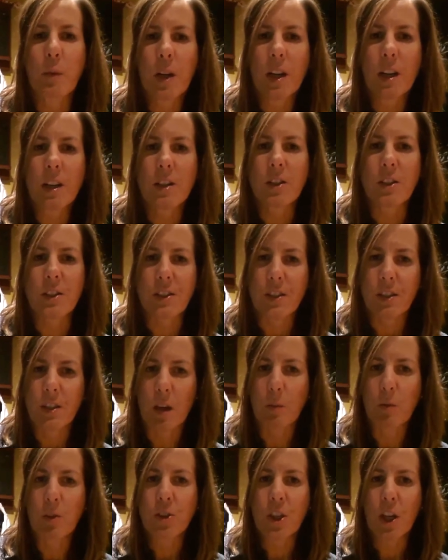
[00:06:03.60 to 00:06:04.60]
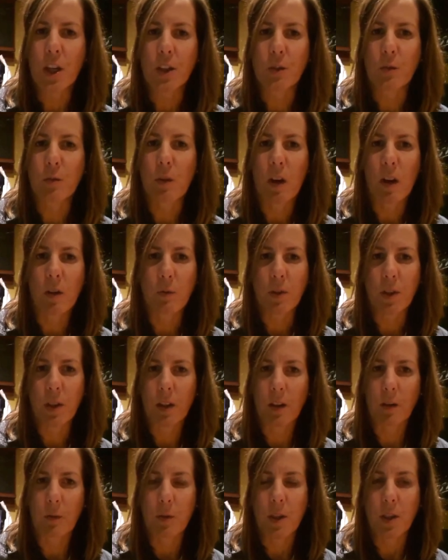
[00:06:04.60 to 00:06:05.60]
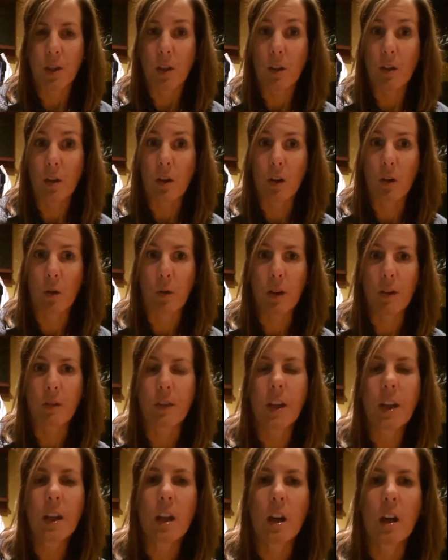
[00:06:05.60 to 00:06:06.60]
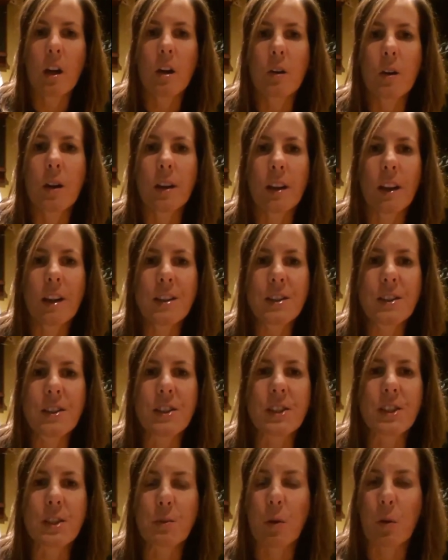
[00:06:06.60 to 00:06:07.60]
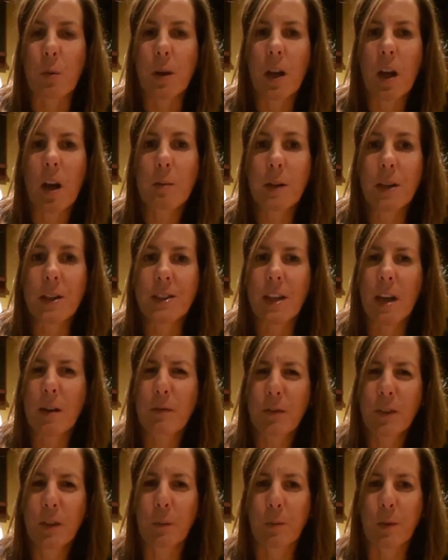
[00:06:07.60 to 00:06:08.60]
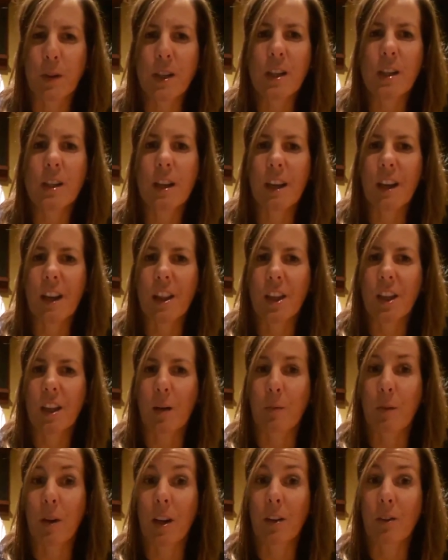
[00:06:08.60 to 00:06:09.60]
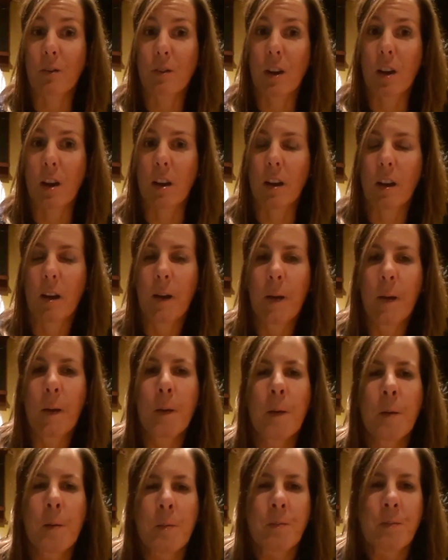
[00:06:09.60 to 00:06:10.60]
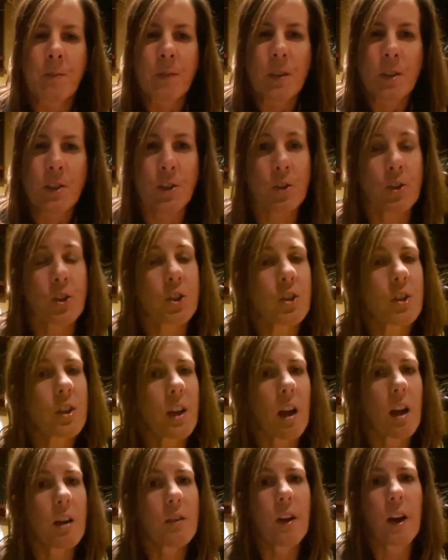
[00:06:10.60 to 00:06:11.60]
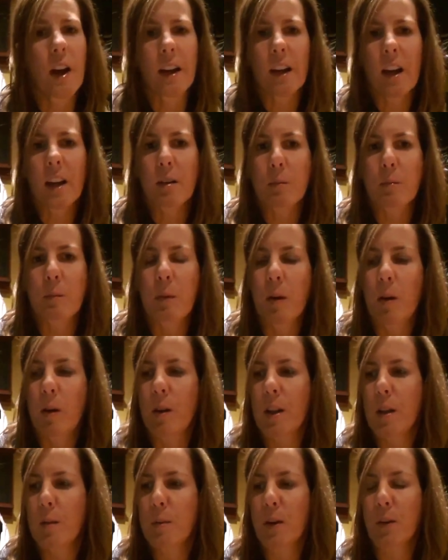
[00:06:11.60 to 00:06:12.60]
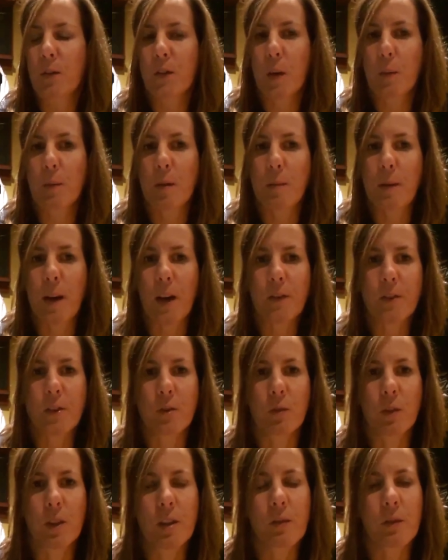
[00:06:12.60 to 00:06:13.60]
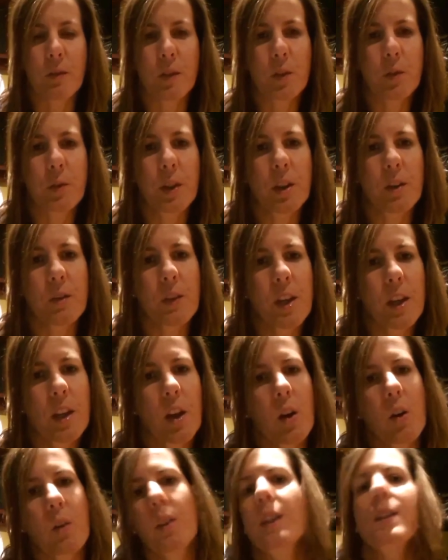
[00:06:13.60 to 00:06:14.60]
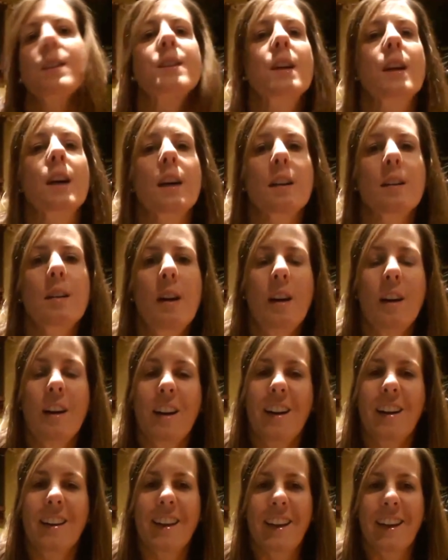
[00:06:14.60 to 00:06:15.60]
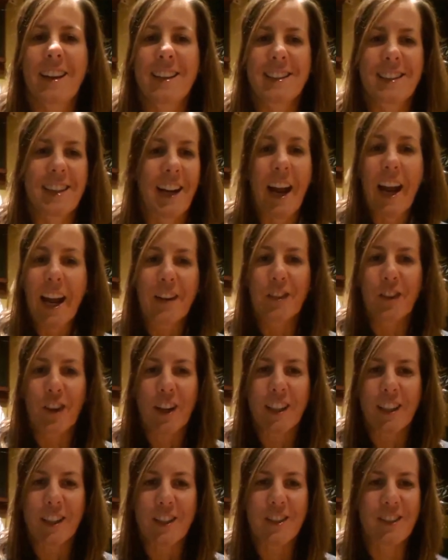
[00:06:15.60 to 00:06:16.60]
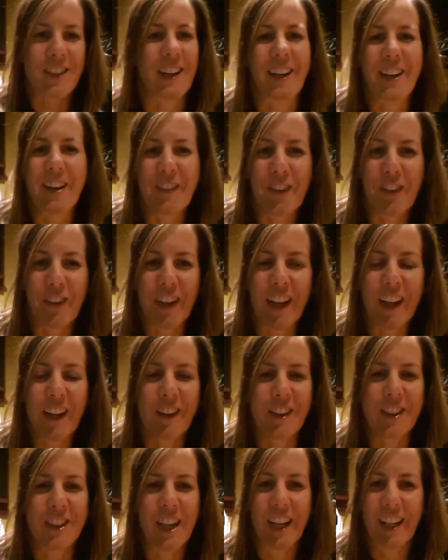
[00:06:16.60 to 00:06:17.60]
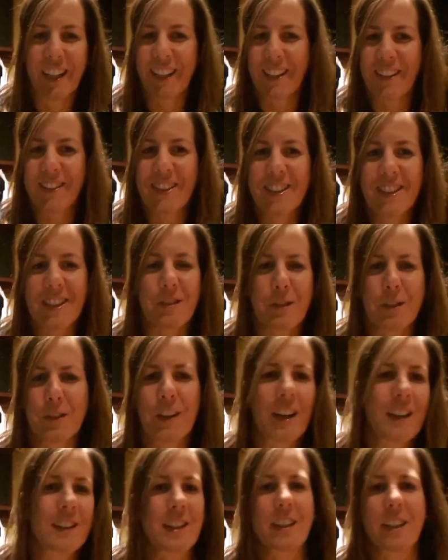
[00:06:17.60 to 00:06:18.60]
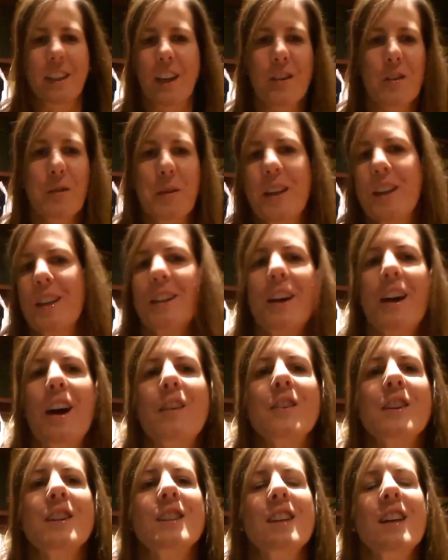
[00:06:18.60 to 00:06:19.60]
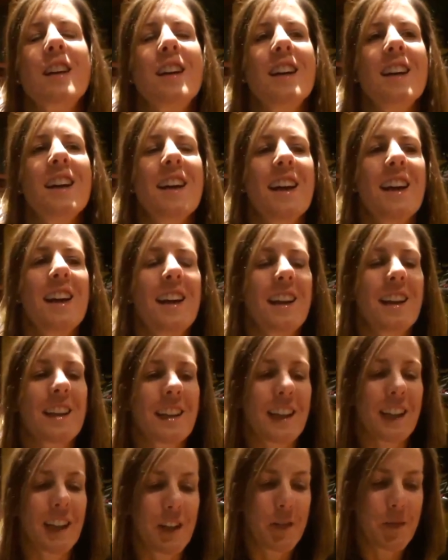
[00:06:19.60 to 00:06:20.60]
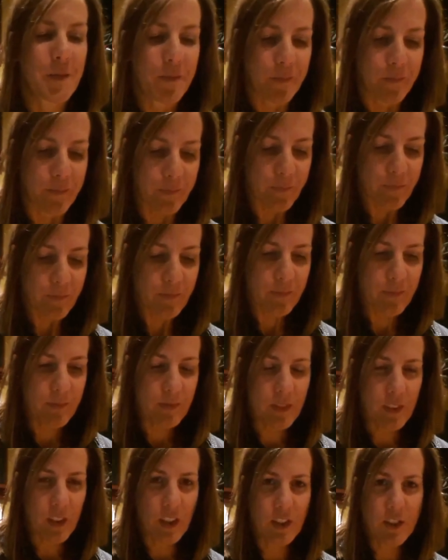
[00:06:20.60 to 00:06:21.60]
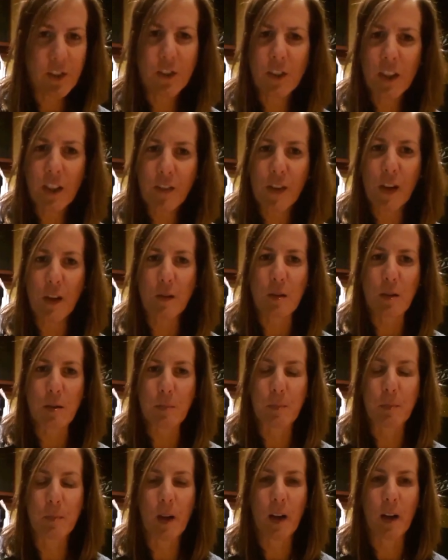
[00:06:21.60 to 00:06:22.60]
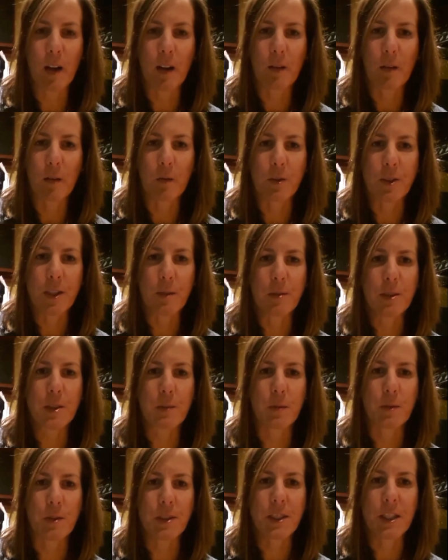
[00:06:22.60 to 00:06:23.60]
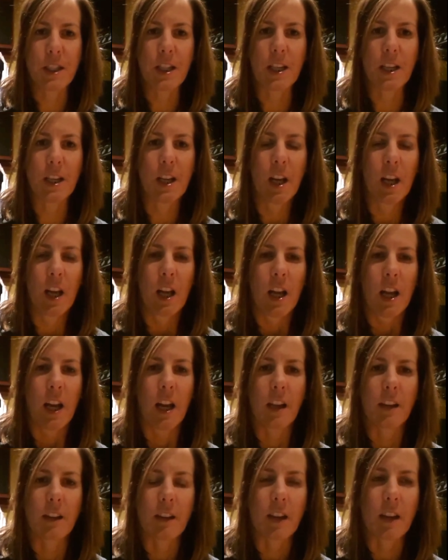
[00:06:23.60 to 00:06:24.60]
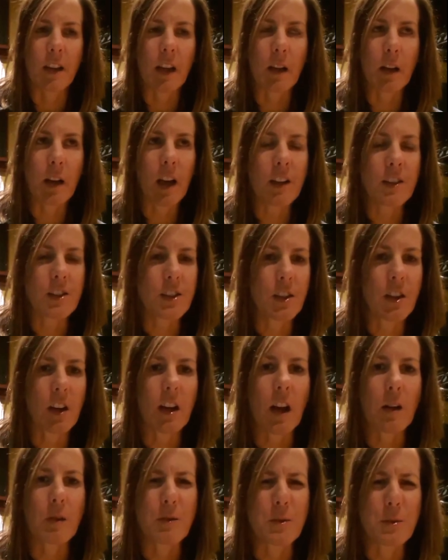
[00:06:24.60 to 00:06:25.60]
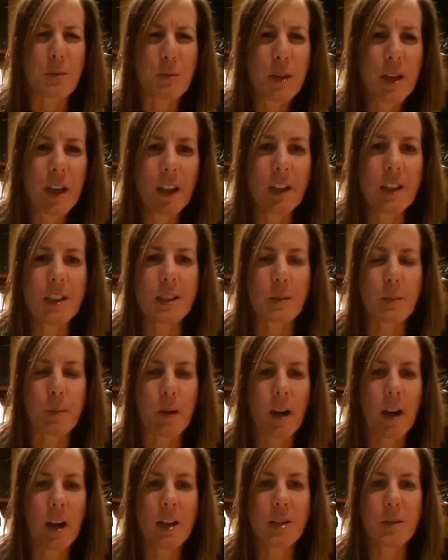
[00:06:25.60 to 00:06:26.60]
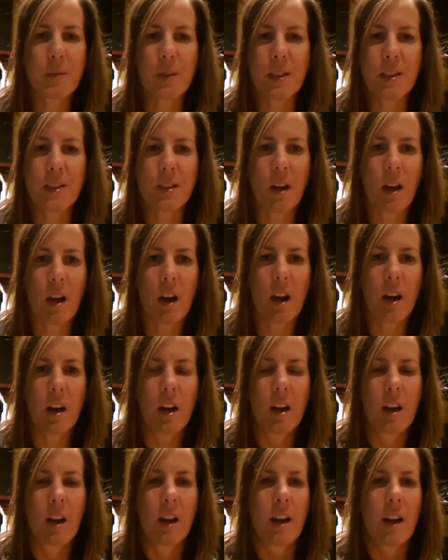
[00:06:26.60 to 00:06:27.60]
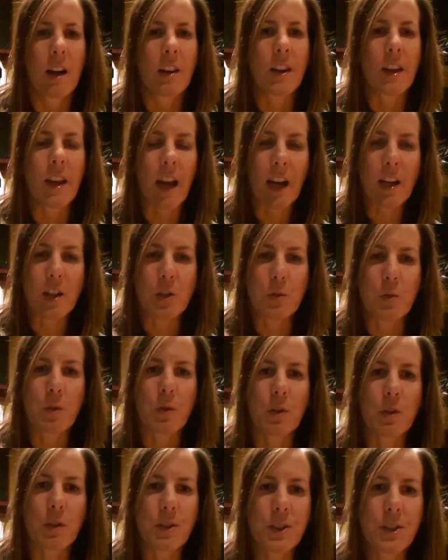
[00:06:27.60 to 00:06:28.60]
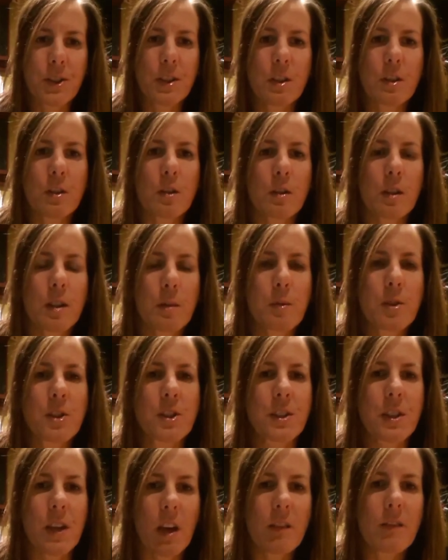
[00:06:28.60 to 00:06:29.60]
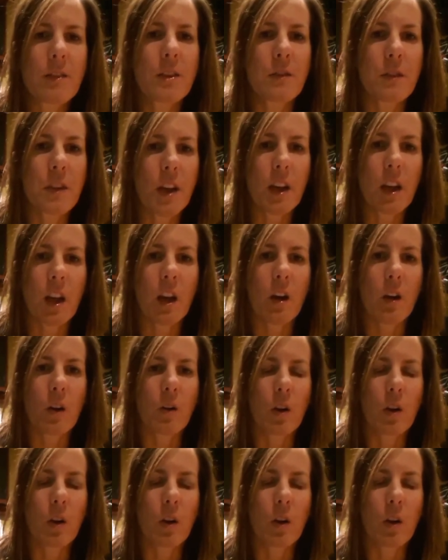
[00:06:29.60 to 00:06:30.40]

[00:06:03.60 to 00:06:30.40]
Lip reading: to just double check the run with another quick video and let's just see where we are because I feel pretty good and I think I'm ready to run. So sure enough, I got an email from him after reviewing the video that said that he said, I have great news and I'll never forget how excited I was. I went around telling everybody in the office and sure enough, I was able to proceed and gosh darn it, I was really surprised when I saw the actual still images of the video